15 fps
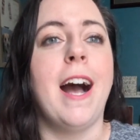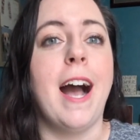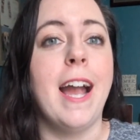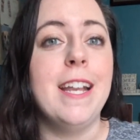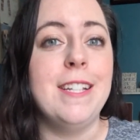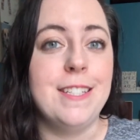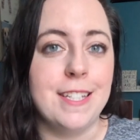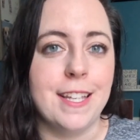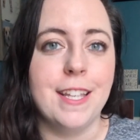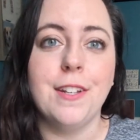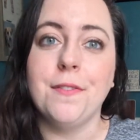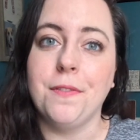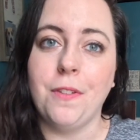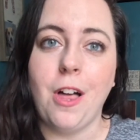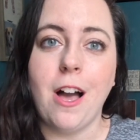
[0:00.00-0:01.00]
I did
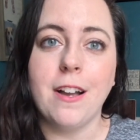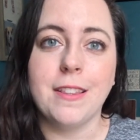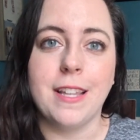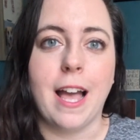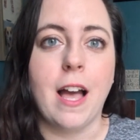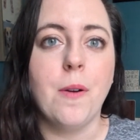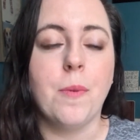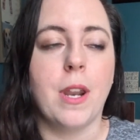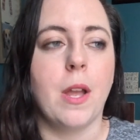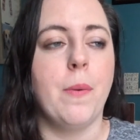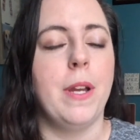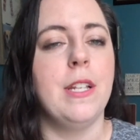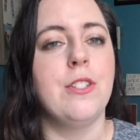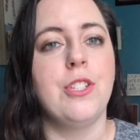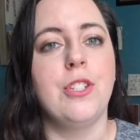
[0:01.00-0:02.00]
vlog that when I
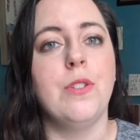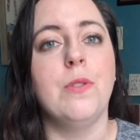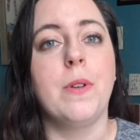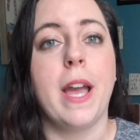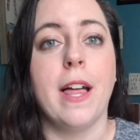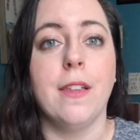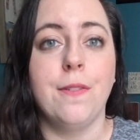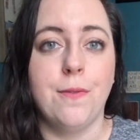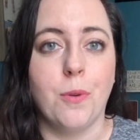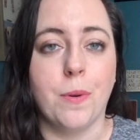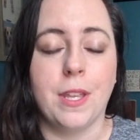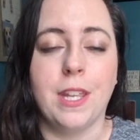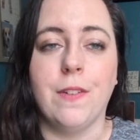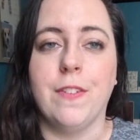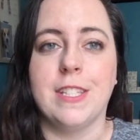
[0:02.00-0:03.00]
went to
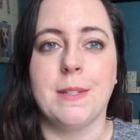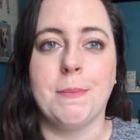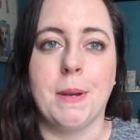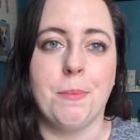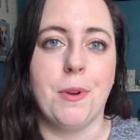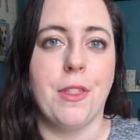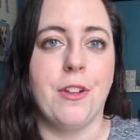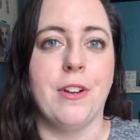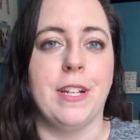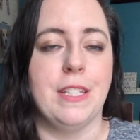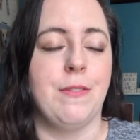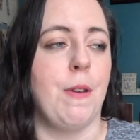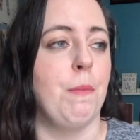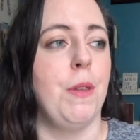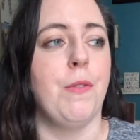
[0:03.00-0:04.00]
California to visit my brother and
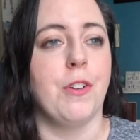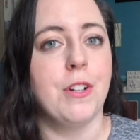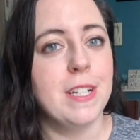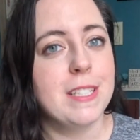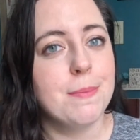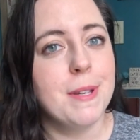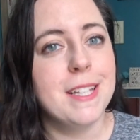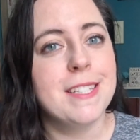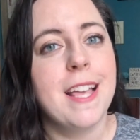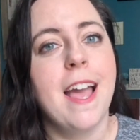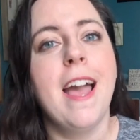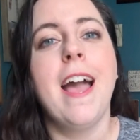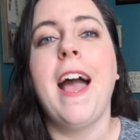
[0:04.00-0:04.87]
his family for Christmas.